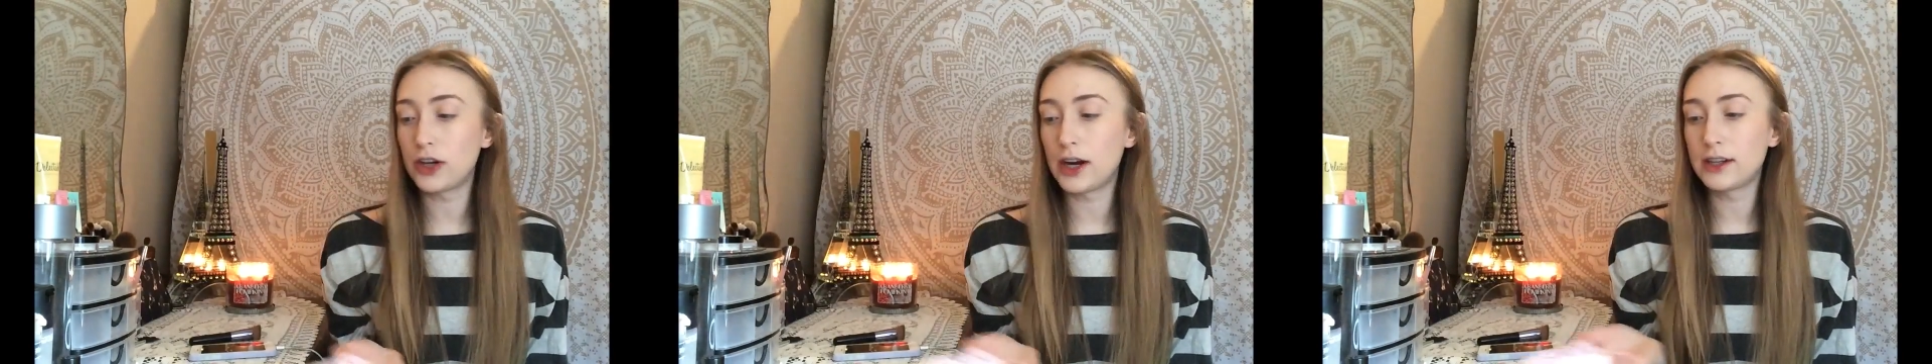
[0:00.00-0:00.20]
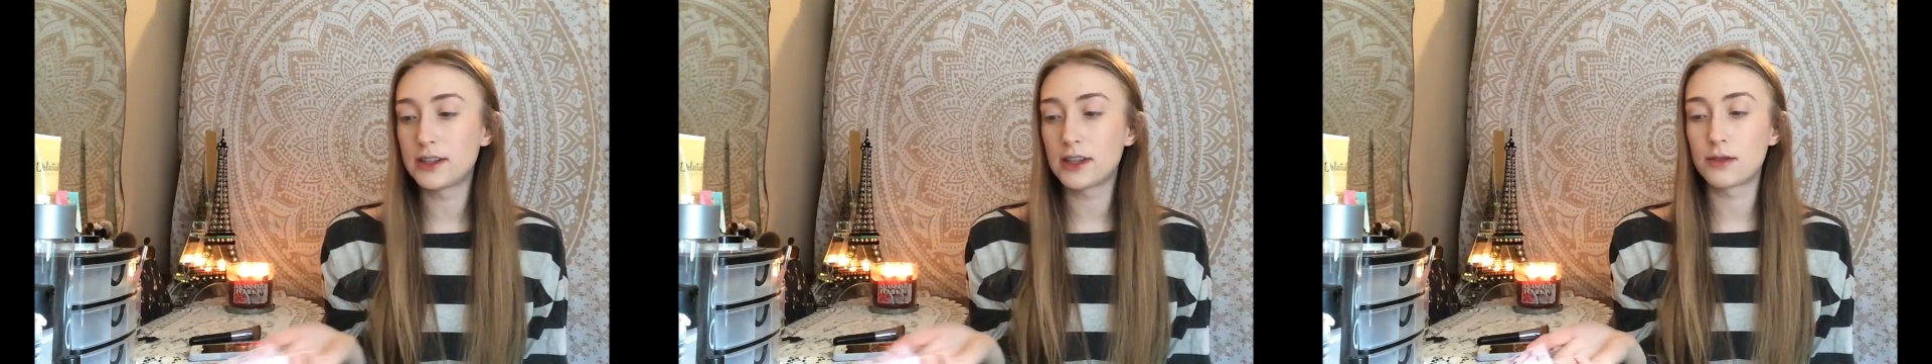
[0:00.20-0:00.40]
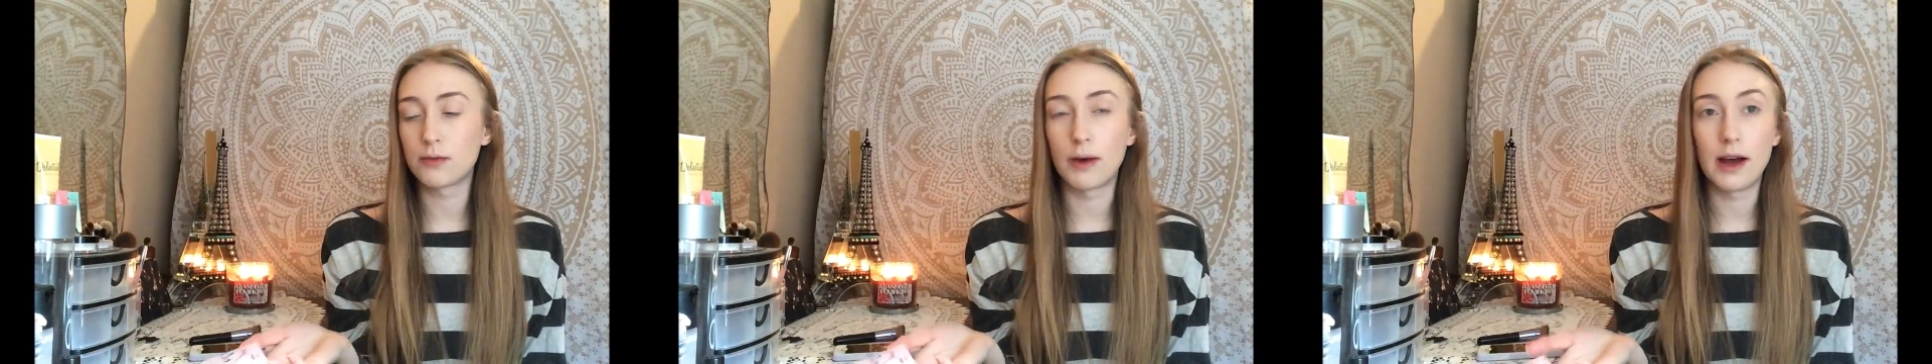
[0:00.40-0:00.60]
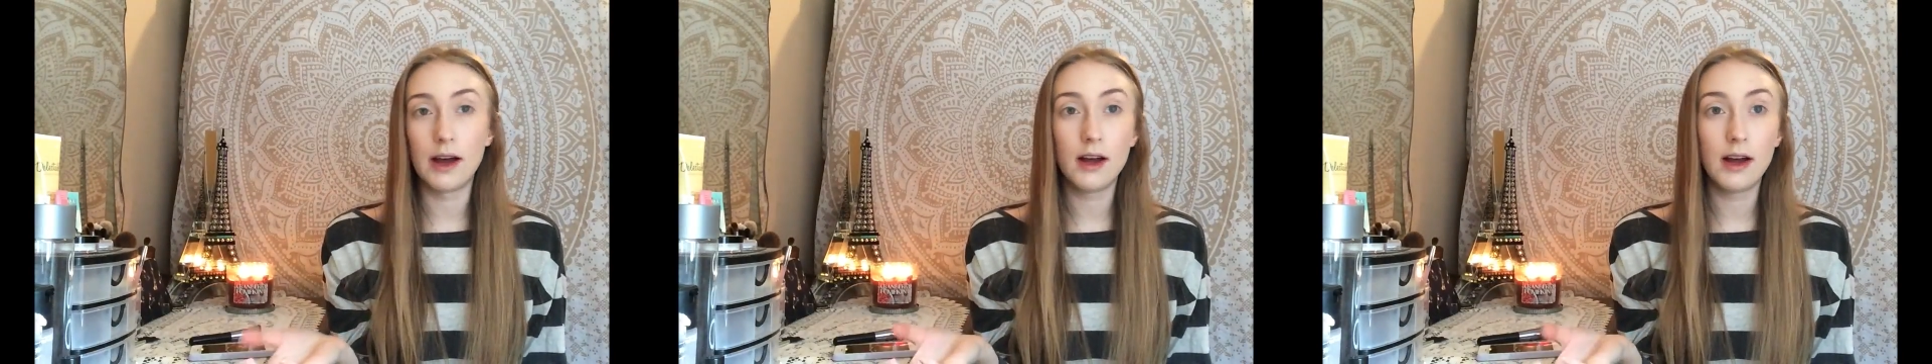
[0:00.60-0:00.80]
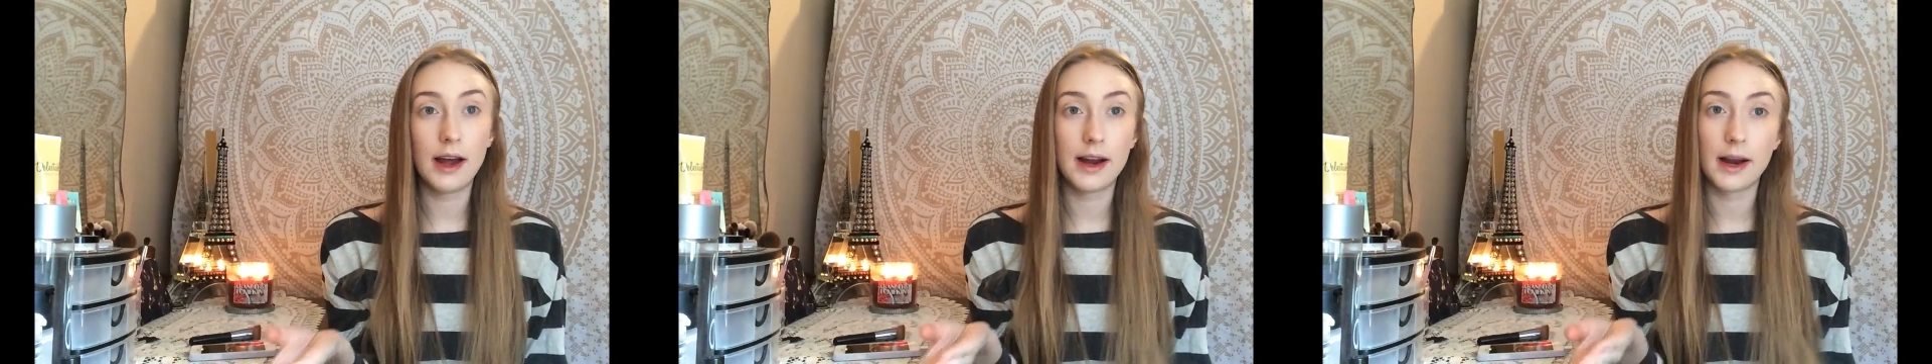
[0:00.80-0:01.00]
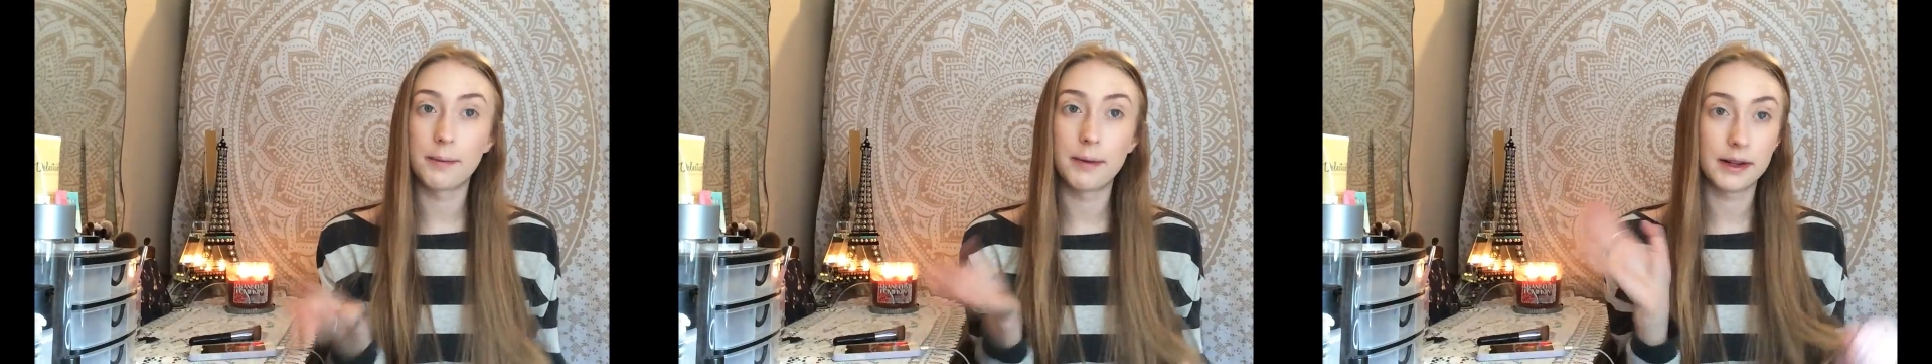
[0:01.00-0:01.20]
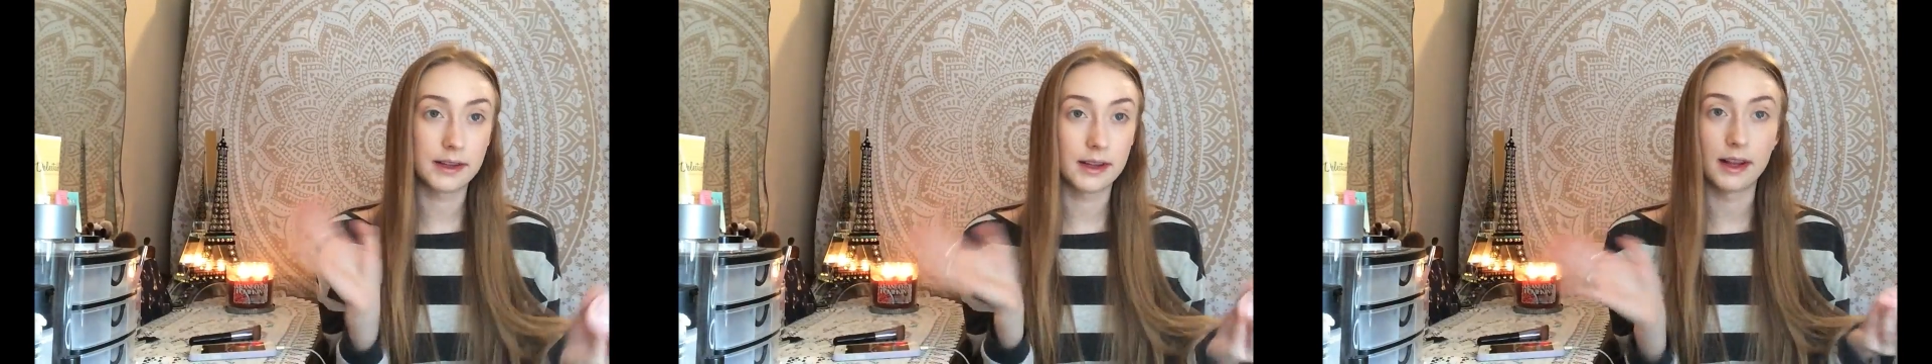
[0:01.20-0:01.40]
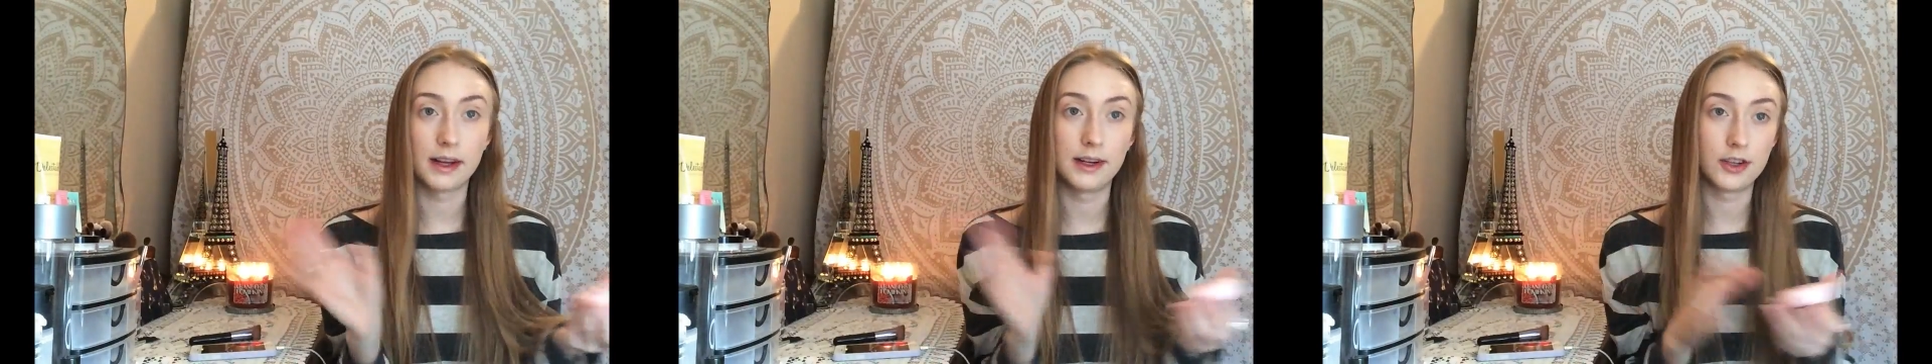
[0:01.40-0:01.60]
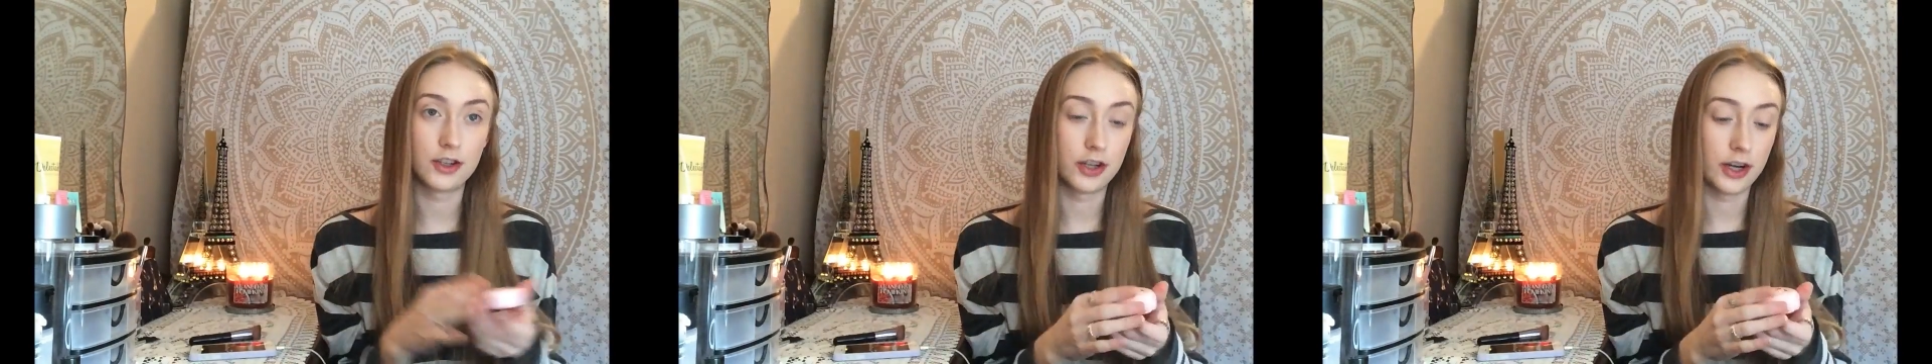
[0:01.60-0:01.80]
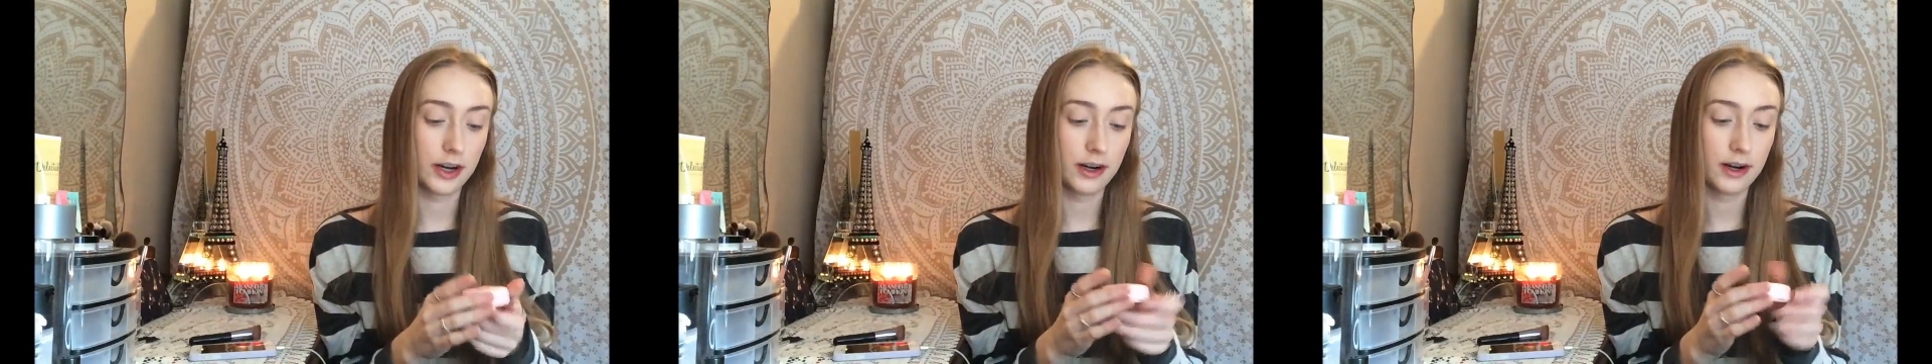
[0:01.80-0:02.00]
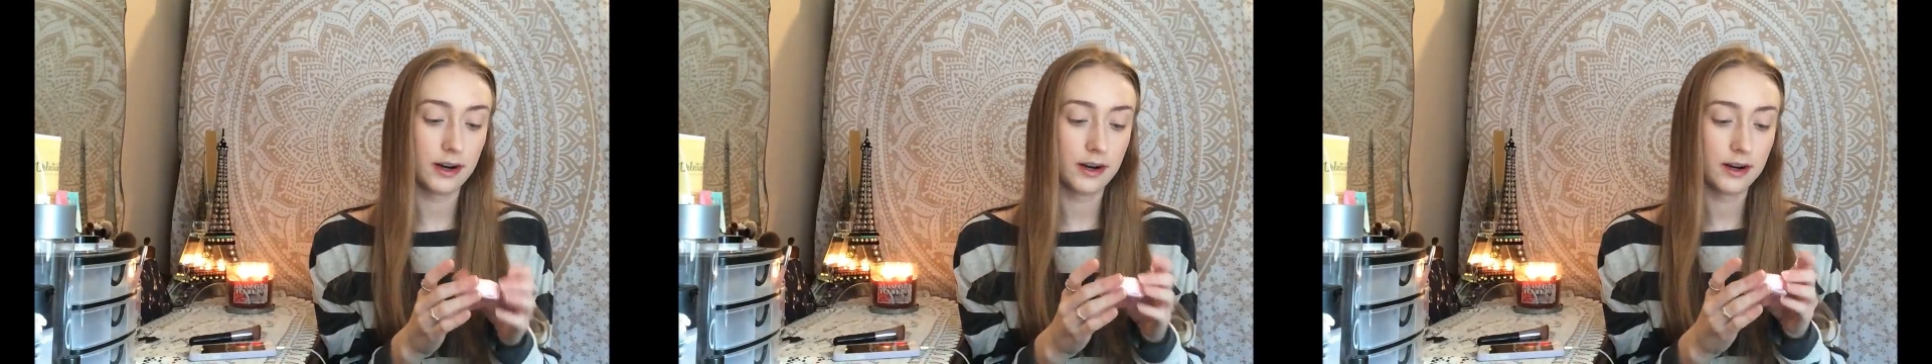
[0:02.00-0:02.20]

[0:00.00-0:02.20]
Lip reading: shades as well, and I picked the lightest shade.